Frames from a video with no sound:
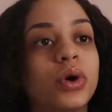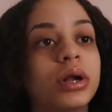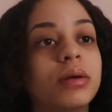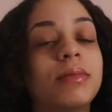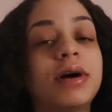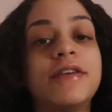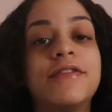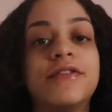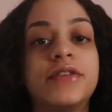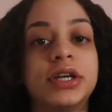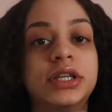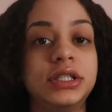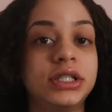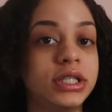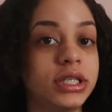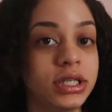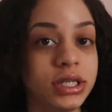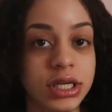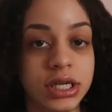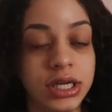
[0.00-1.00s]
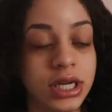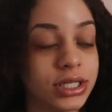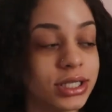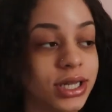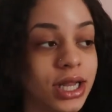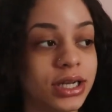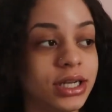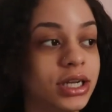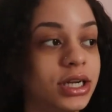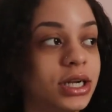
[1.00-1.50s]
one of my friends, he does
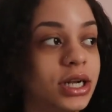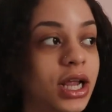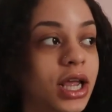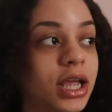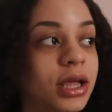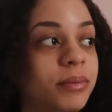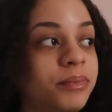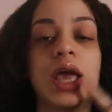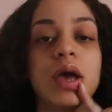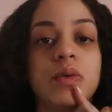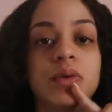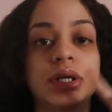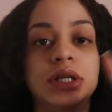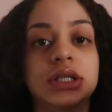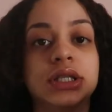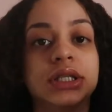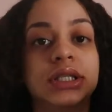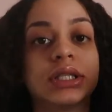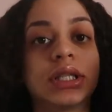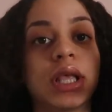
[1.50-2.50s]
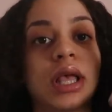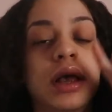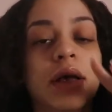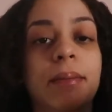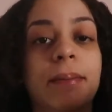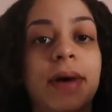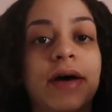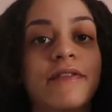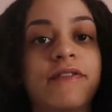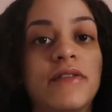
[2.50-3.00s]
not need a name, it was
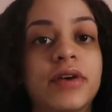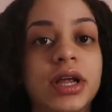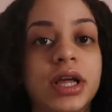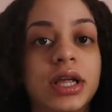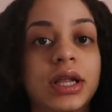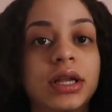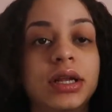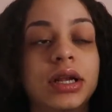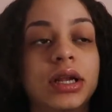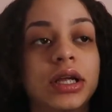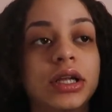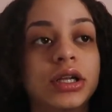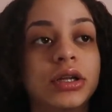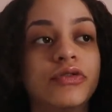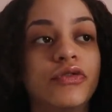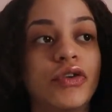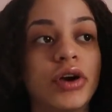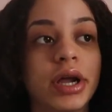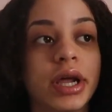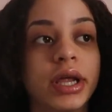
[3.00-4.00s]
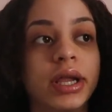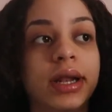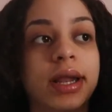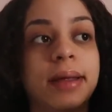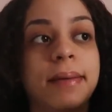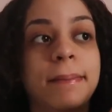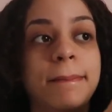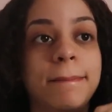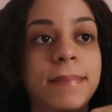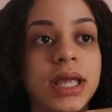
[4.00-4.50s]
my friend,
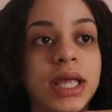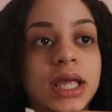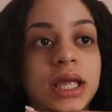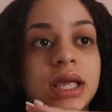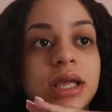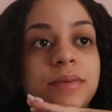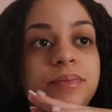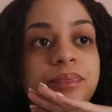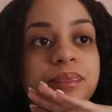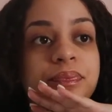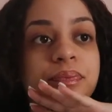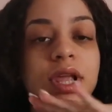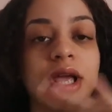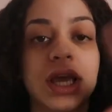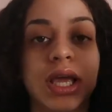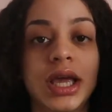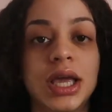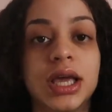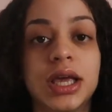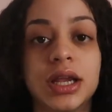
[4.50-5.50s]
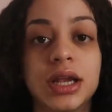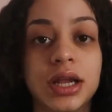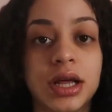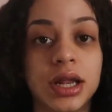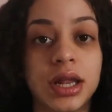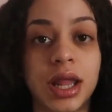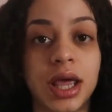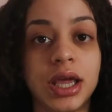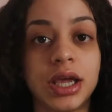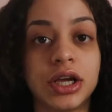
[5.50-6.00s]
Red, me, and
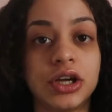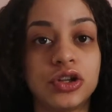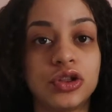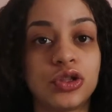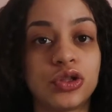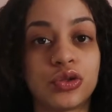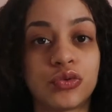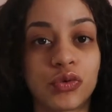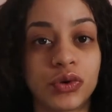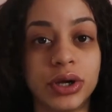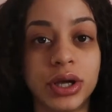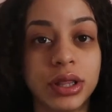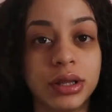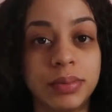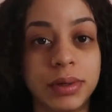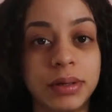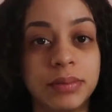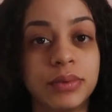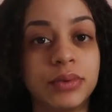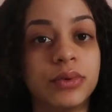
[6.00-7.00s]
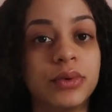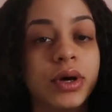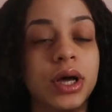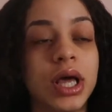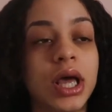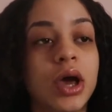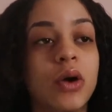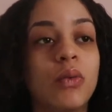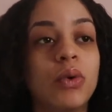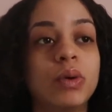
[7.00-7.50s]
like 3 other people.
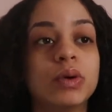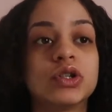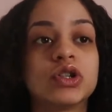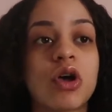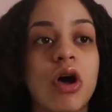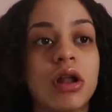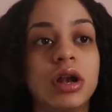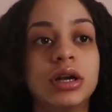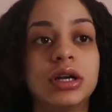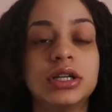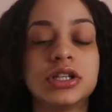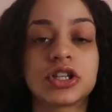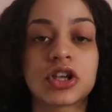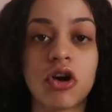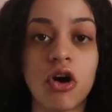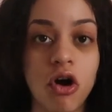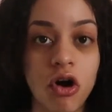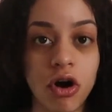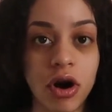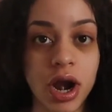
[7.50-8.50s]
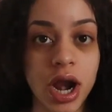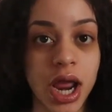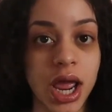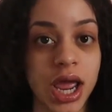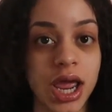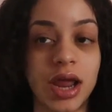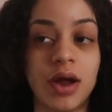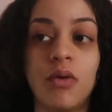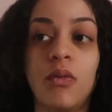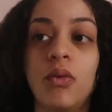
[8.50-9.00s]
We was all in this car
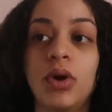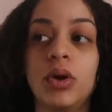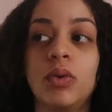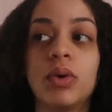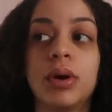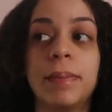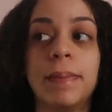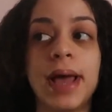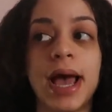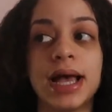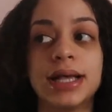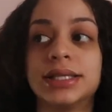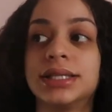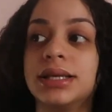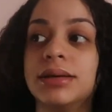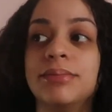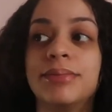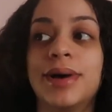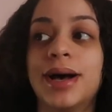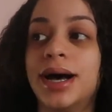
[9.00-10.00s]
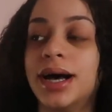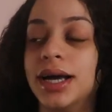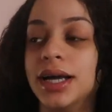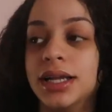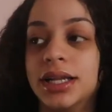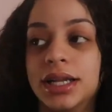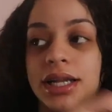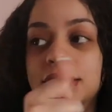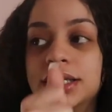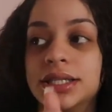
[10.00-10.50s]
and we were passing
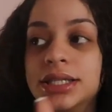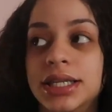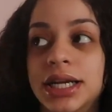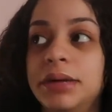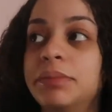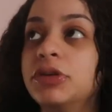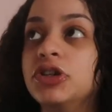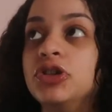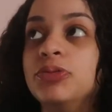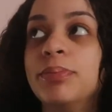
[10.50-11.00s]
by, let's name a